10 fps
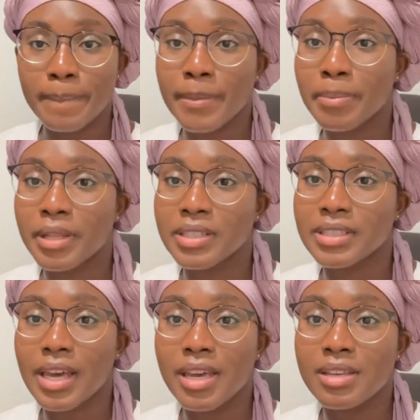Plus,
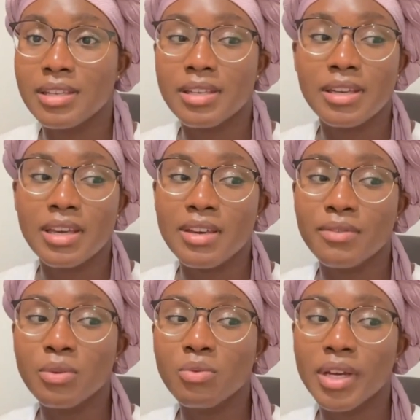I
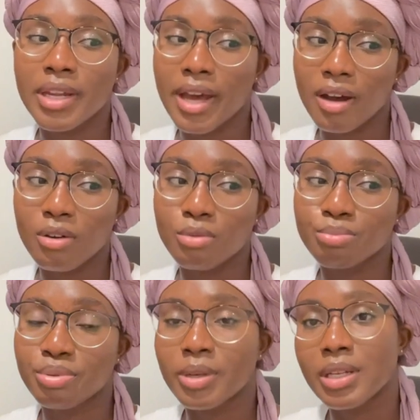even went out
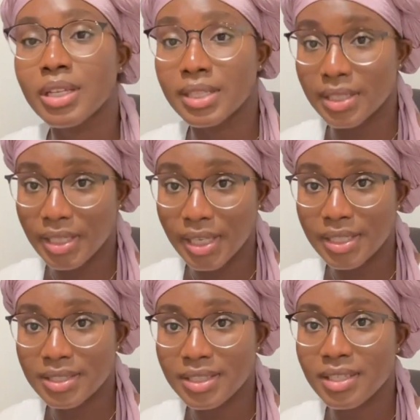pretty
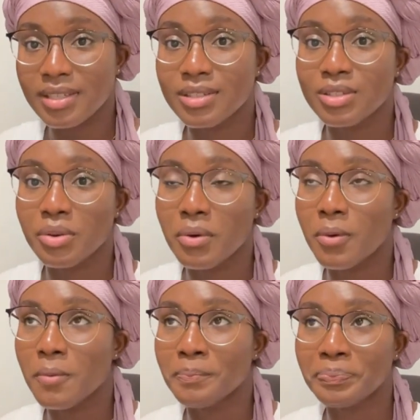late,
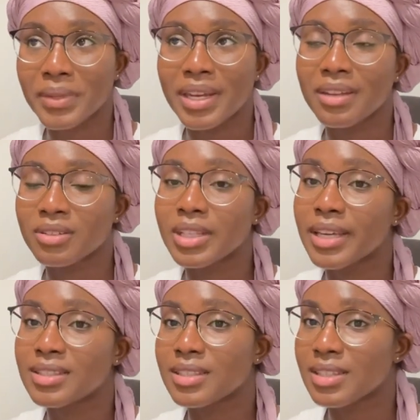so, and I don't
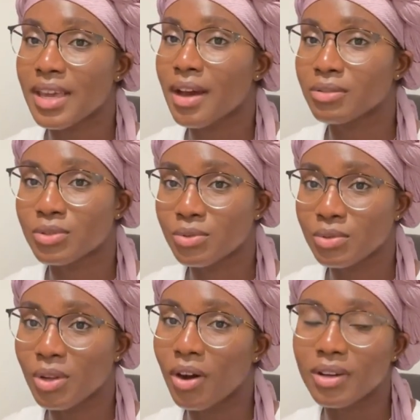like to stay out too
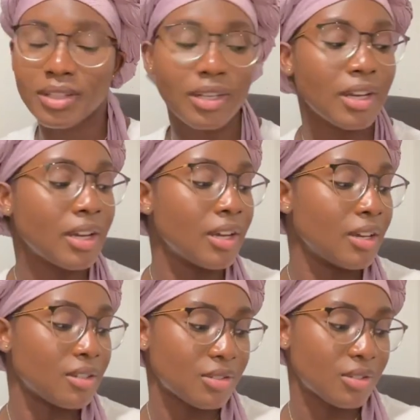long,
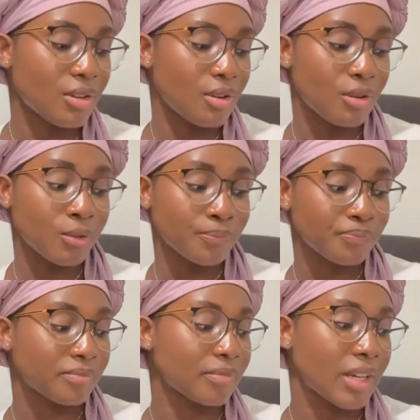so
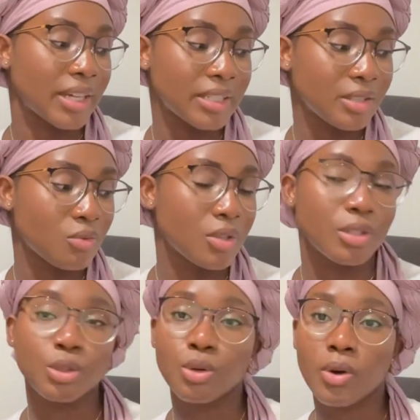I didn't want to
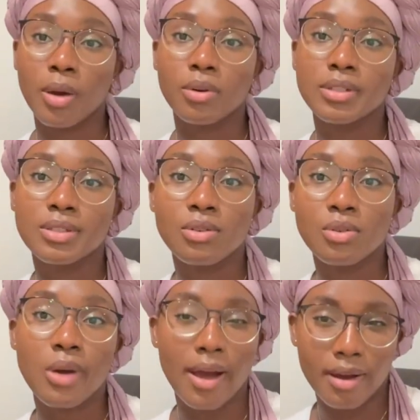go. I wanted to go
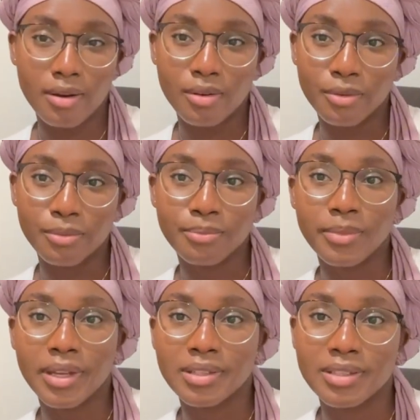to At Home
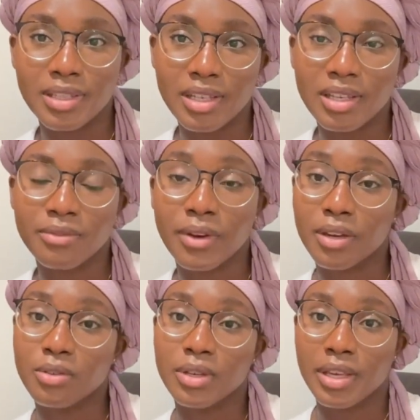and see if I
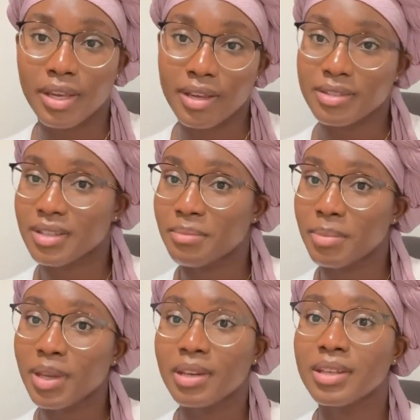could get some
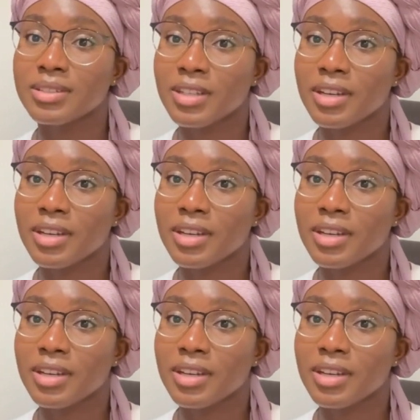paintings there,